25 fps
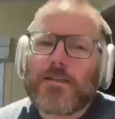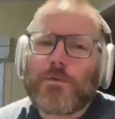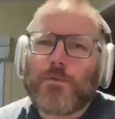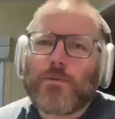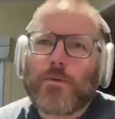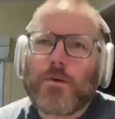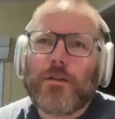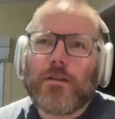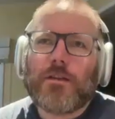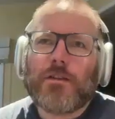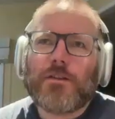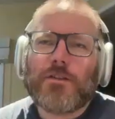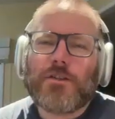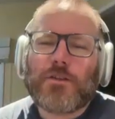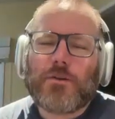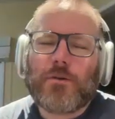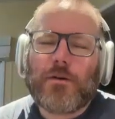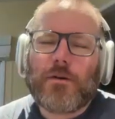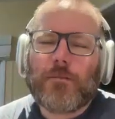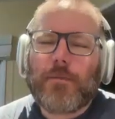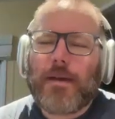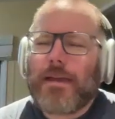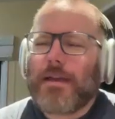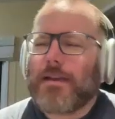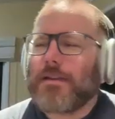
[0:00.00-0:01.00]
is, will the
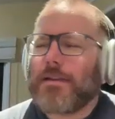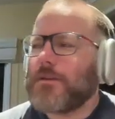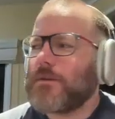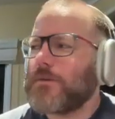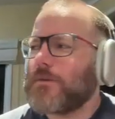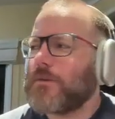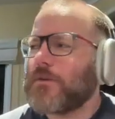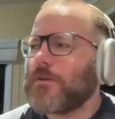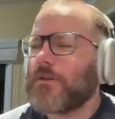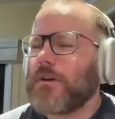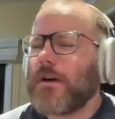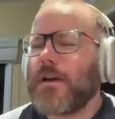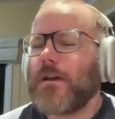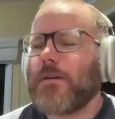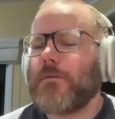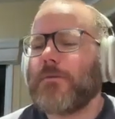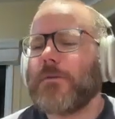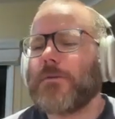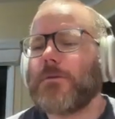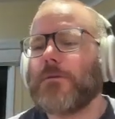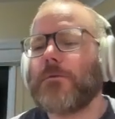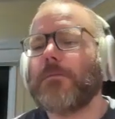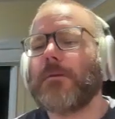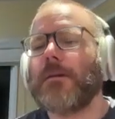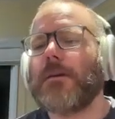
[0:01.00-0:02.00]
tour make it to Australia,
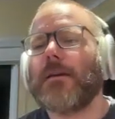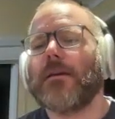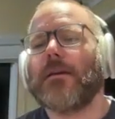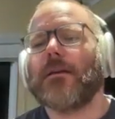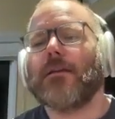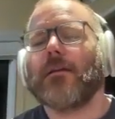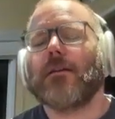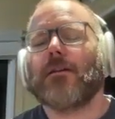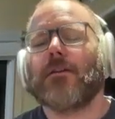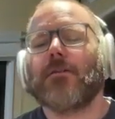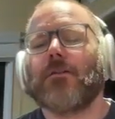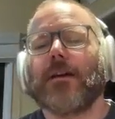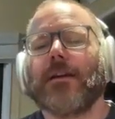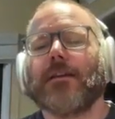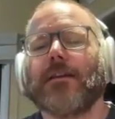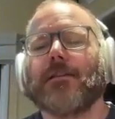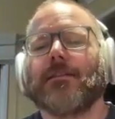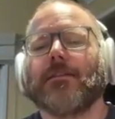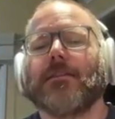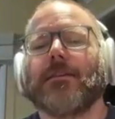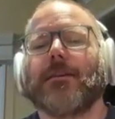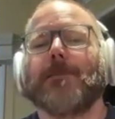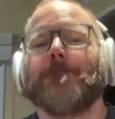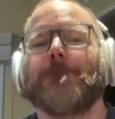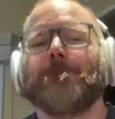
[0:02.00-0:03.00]
which would be great to
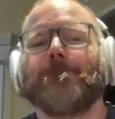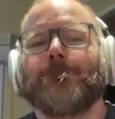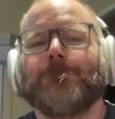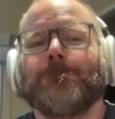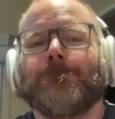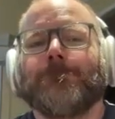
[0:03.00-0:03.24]
see.